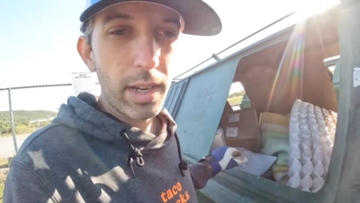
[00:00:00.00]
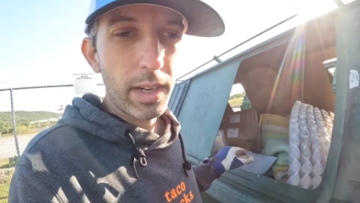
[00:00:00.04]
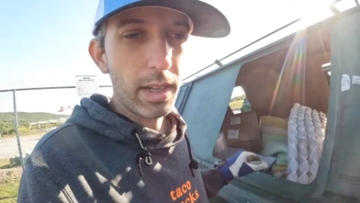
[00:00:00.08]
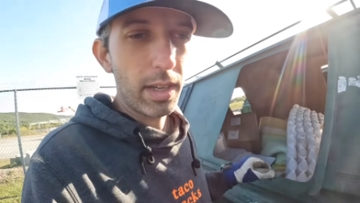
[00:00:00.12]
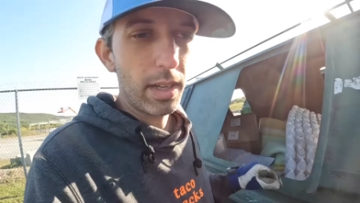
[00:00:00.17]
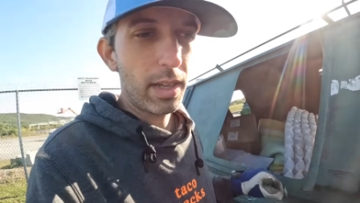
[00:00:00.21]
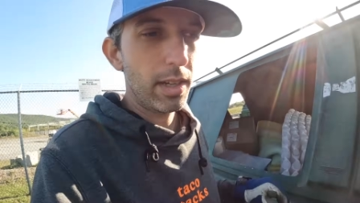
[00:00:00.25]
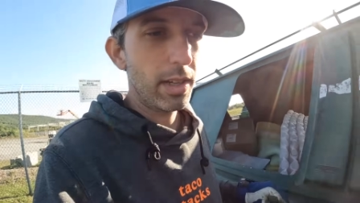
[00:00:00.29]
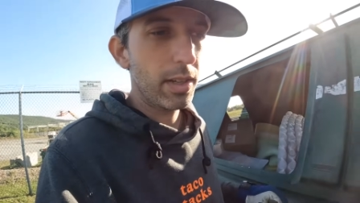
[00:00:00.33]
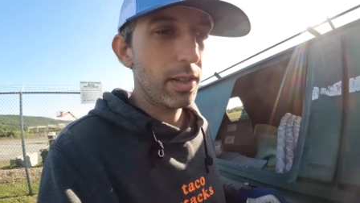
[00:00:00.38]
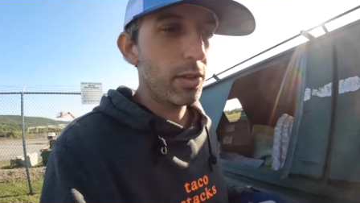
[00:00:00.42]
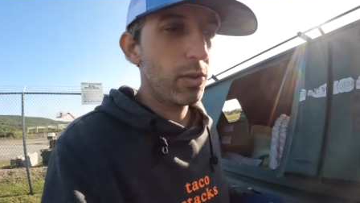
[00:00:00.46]
and
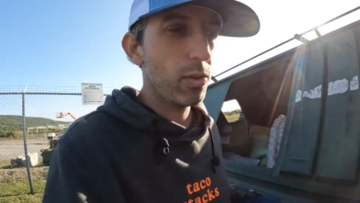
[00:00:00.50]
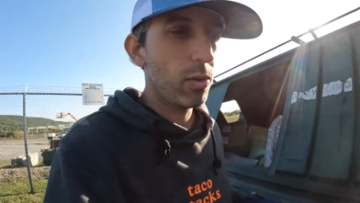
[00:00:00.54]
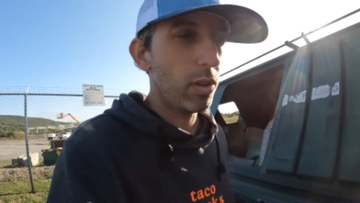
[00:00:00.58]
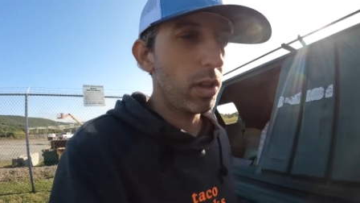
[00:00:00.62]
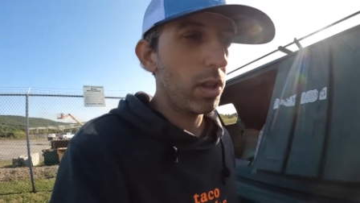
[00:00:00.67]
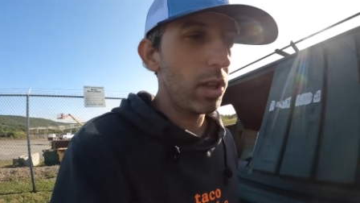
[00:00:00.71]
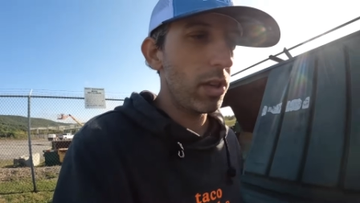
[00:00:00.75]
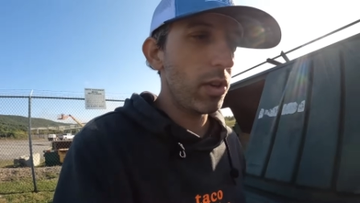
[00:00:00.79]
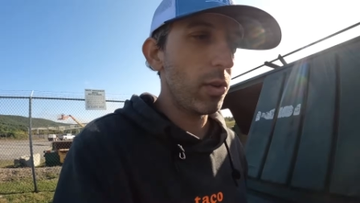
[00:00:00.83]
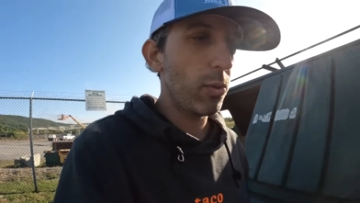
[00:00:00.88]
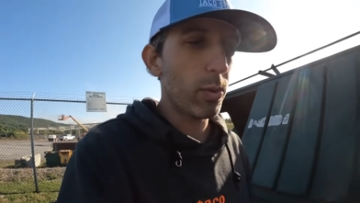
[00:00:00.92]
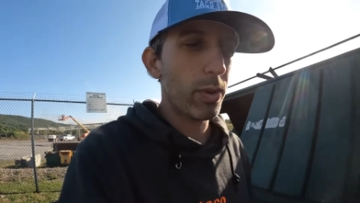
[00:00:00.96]
do a
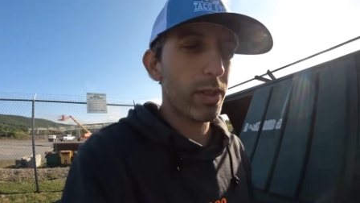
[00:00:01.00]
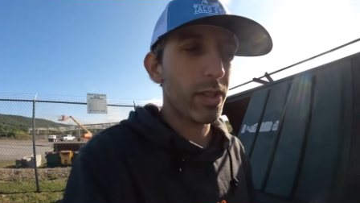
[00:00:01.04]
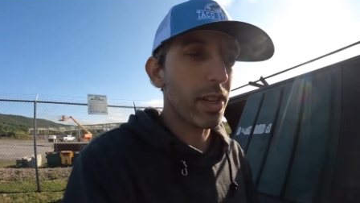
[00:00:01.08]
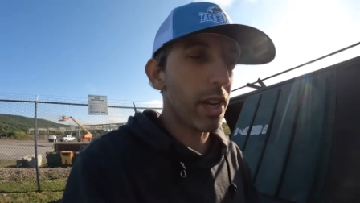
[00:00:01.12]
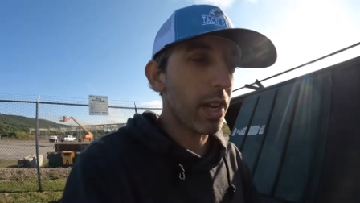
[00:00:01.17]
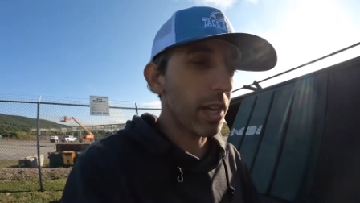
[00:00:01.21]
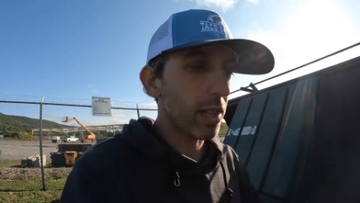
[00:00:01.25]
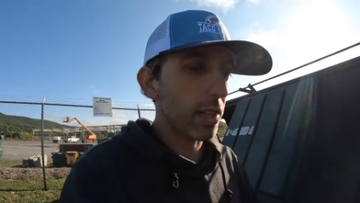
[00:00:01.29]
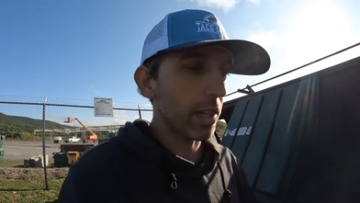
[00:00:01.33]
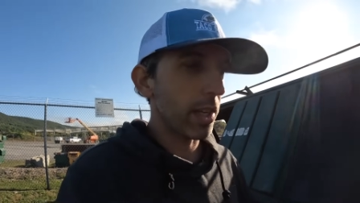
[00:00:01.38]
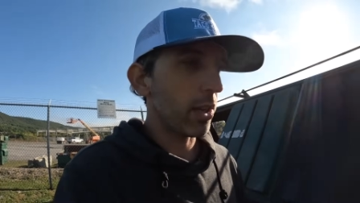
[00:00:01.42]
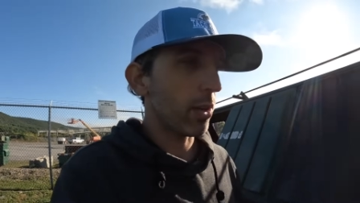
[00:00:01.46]
little
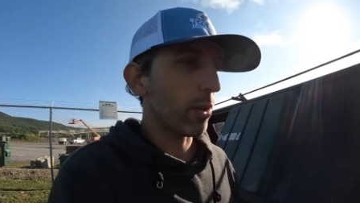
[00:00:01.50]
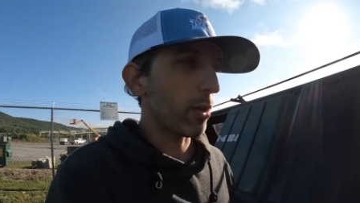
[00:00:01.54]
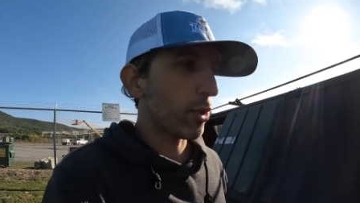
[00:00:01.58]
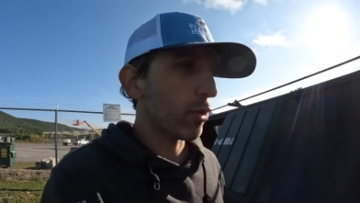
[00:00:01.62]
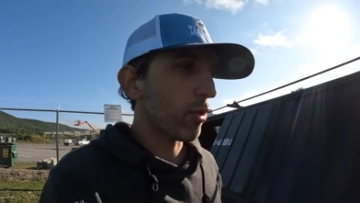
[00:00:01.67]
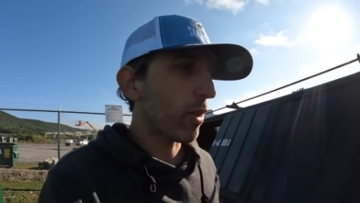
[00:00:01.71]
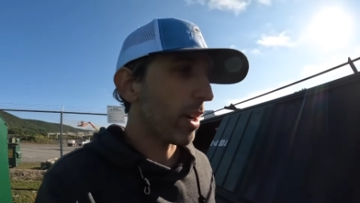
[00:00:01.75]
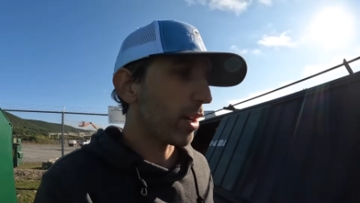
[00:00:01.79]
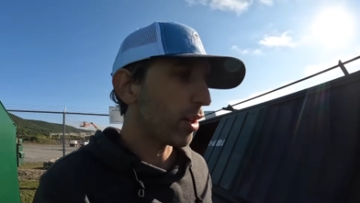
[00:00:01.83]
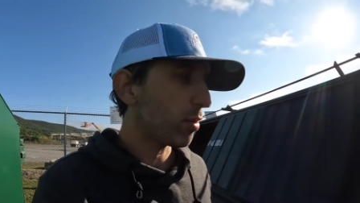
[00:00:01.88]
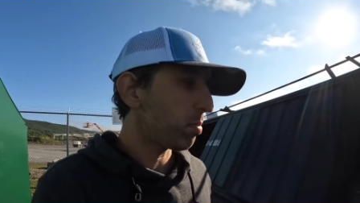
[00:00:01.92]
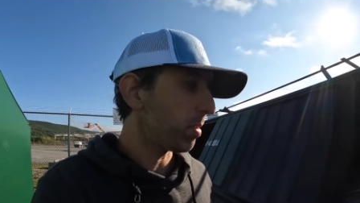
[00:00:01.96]
recycling or
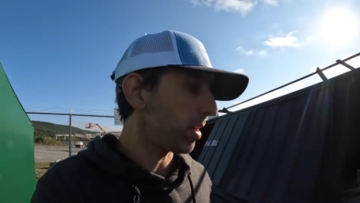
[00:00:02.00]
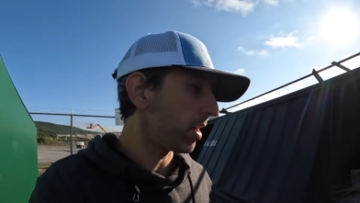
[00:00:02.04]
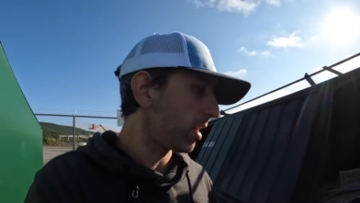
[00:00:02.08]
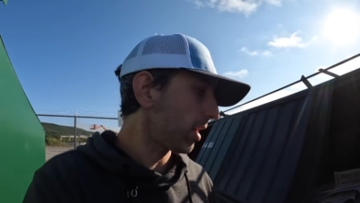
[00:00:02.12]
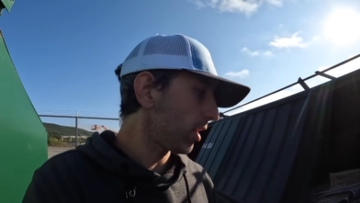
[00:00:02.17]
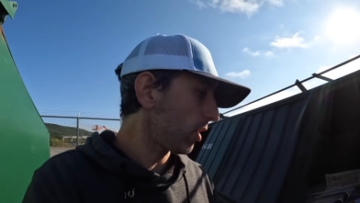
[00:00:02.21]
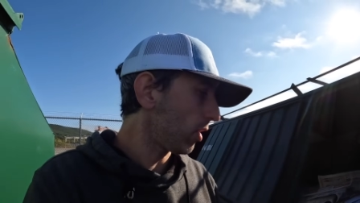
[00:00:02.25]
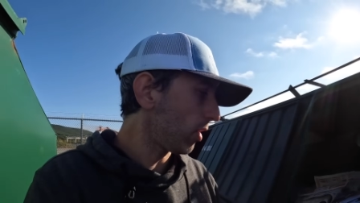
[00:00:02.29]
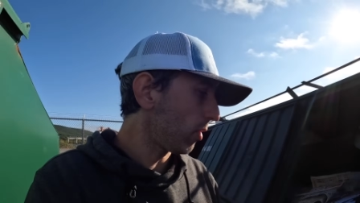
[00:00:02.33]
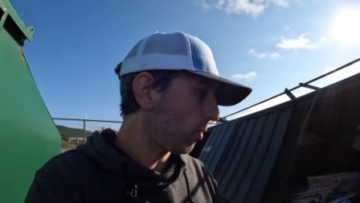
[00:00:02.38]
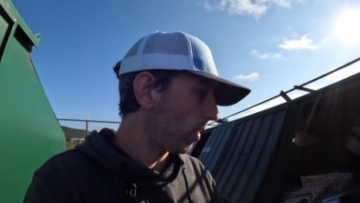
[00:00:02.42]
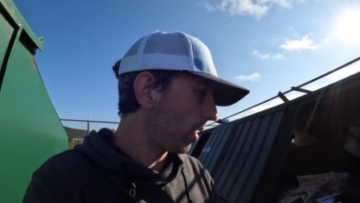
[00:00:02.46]
trash
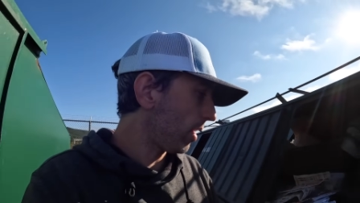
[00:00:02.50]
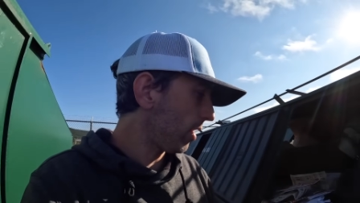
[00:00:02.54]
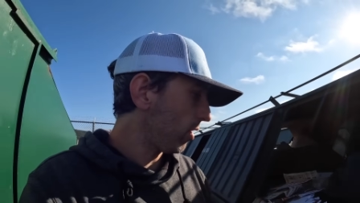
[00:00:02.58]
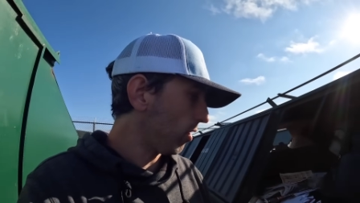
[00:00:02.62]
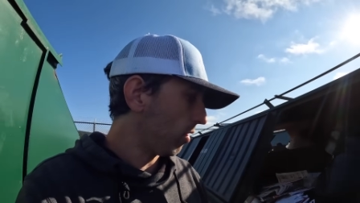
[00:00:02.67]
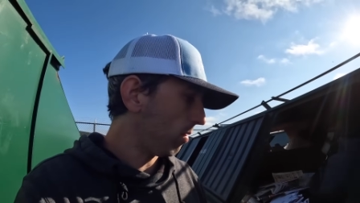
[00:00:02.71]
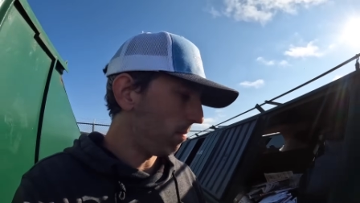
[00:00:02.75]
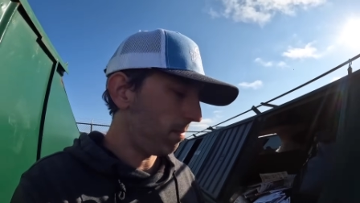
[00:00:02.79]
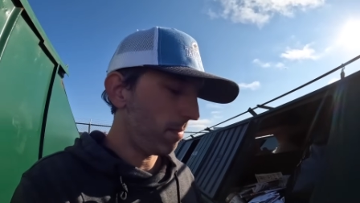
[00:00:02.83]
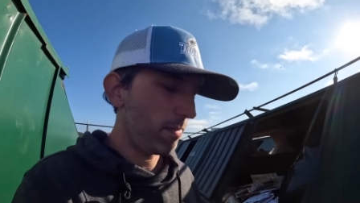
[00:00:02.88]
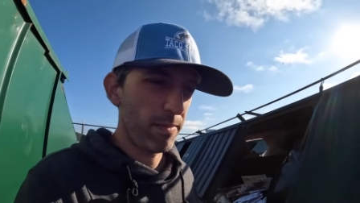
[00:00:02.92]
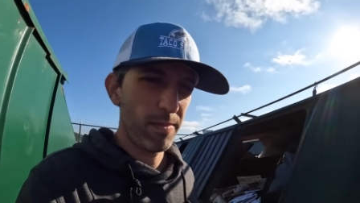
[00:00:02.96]
picking on the way
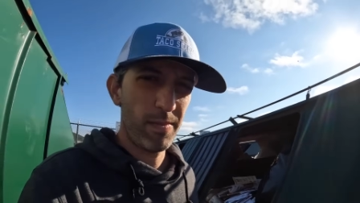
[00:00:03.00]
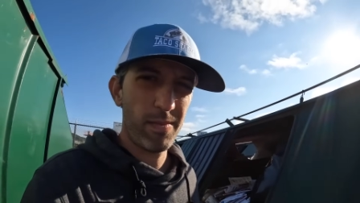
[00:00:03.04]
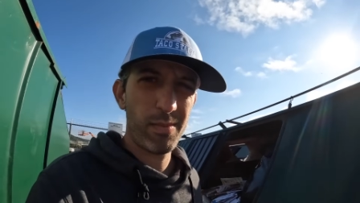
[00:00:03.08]
home.